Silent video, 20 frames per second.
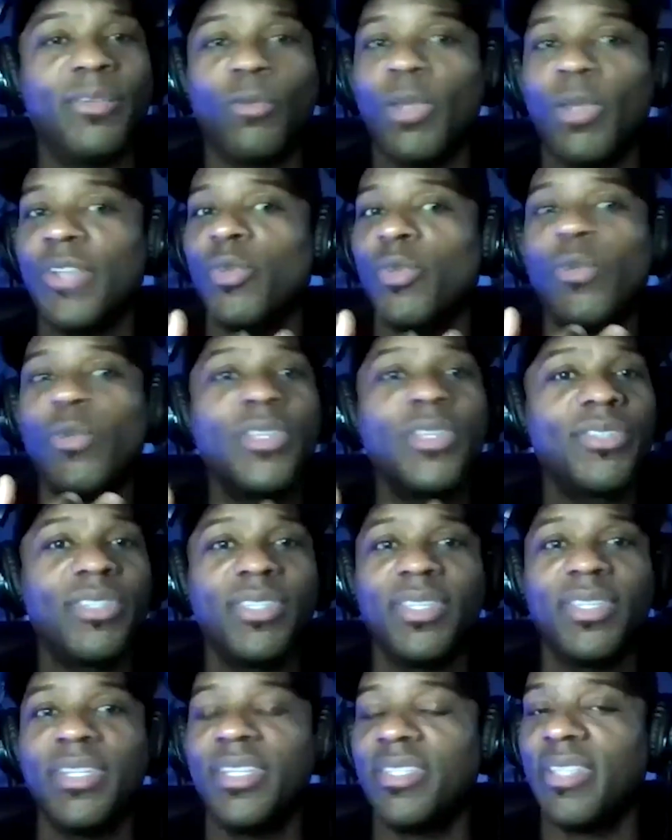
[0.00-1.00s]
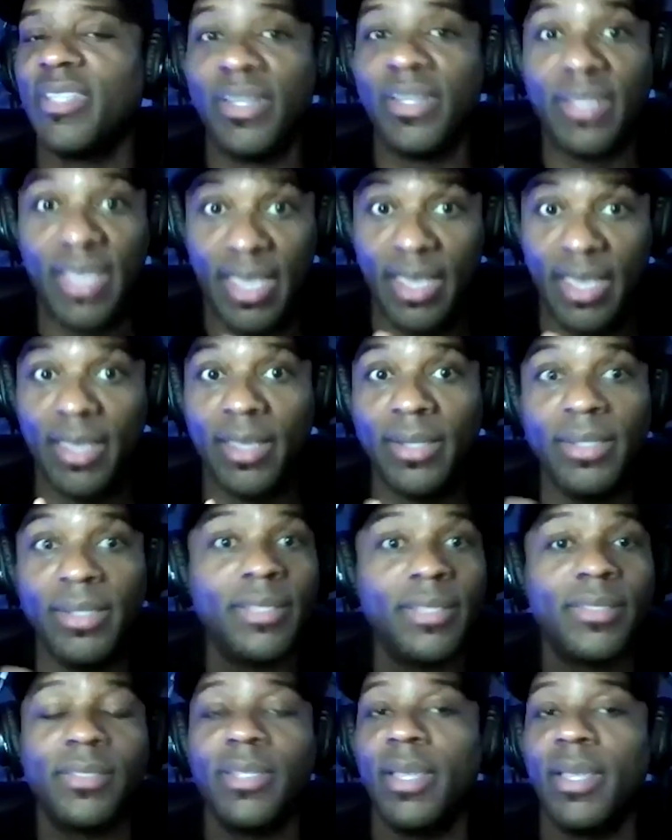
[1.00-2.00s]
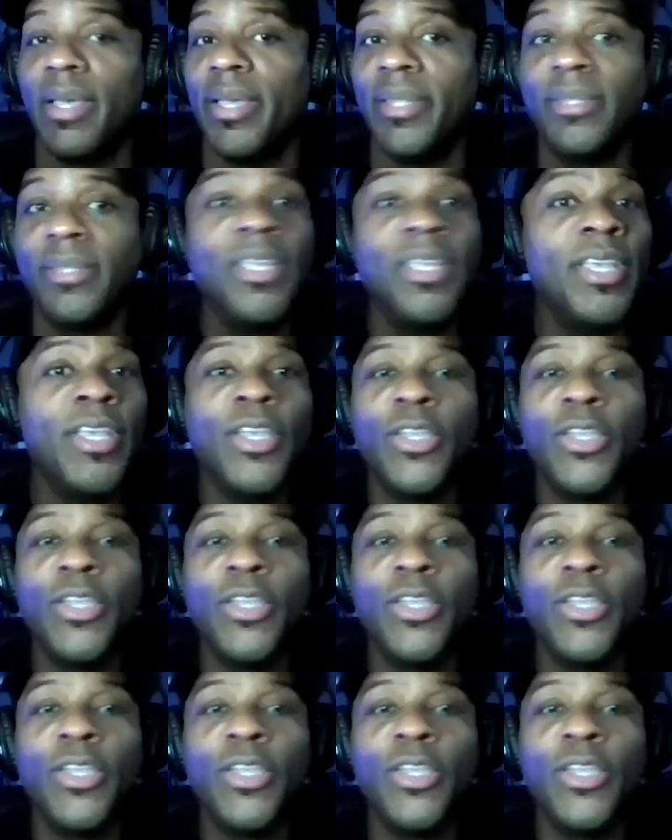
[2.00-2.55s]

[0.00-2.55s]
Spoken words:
Russell Wilson, he's done Ken, he's done,